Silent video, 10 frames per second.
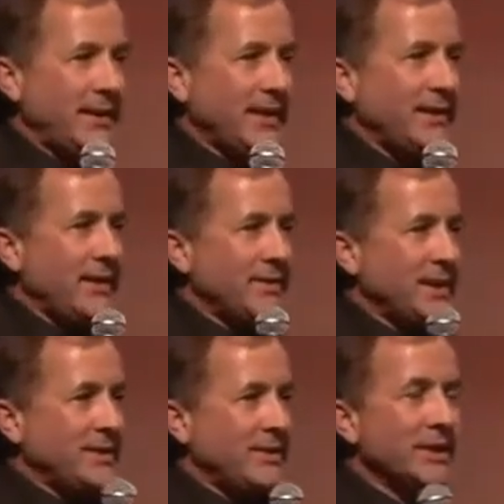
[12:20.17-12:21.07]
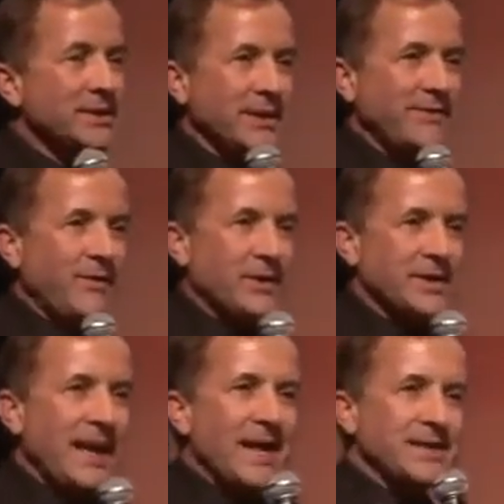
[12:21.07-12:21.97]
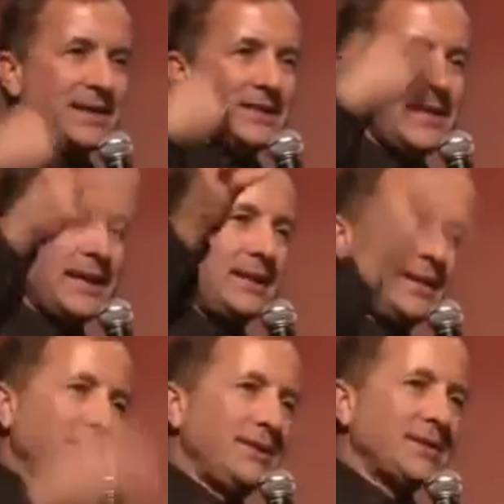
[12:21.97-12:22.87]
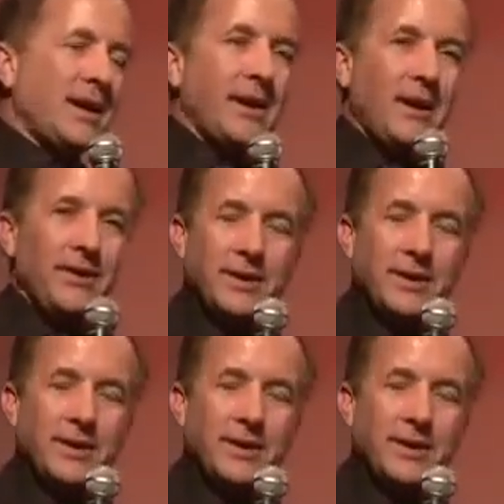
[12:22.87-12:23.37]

that there's a dualistic force, an essence that continues on.